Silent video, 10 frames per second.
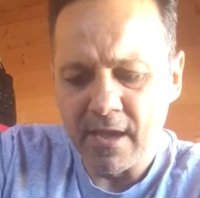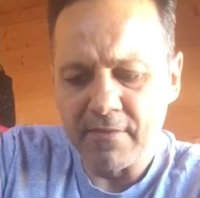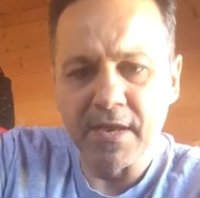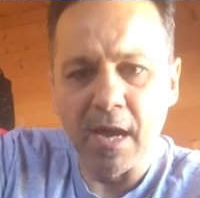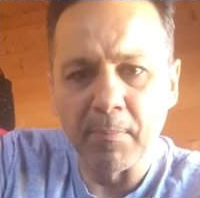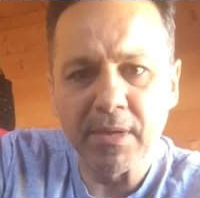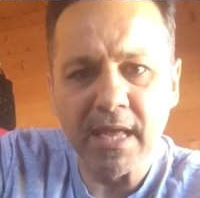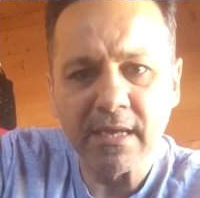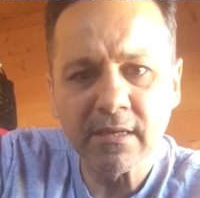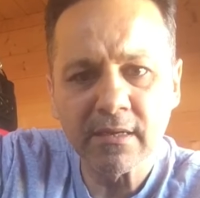and then up
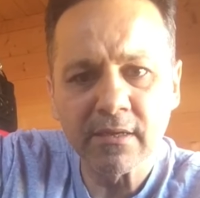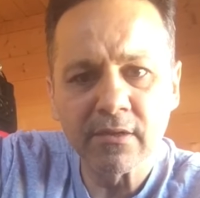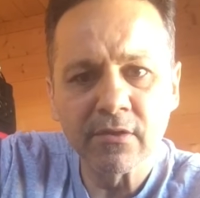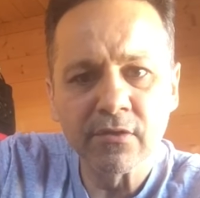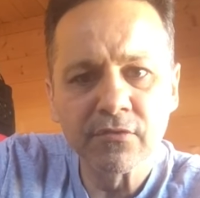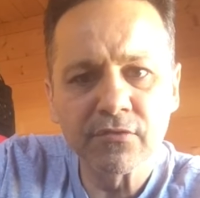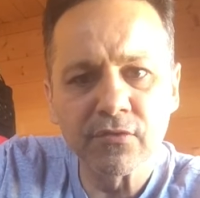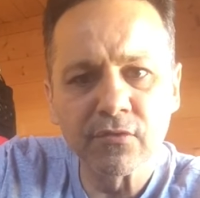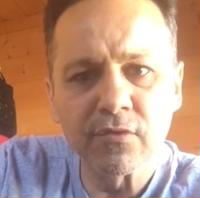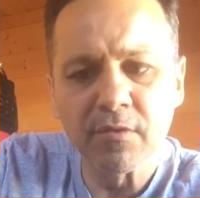again
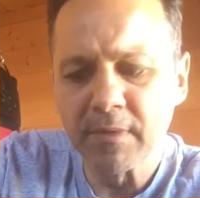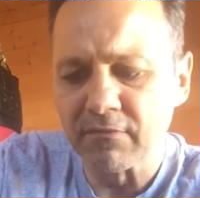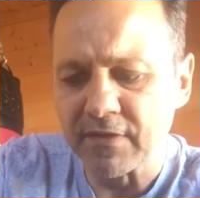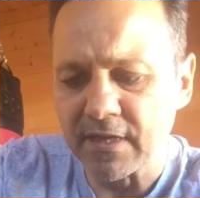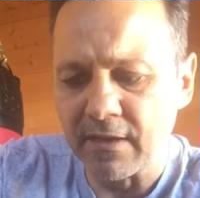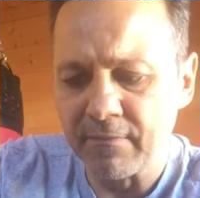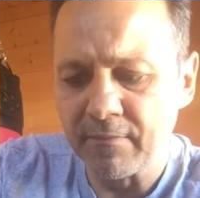to the middle finger.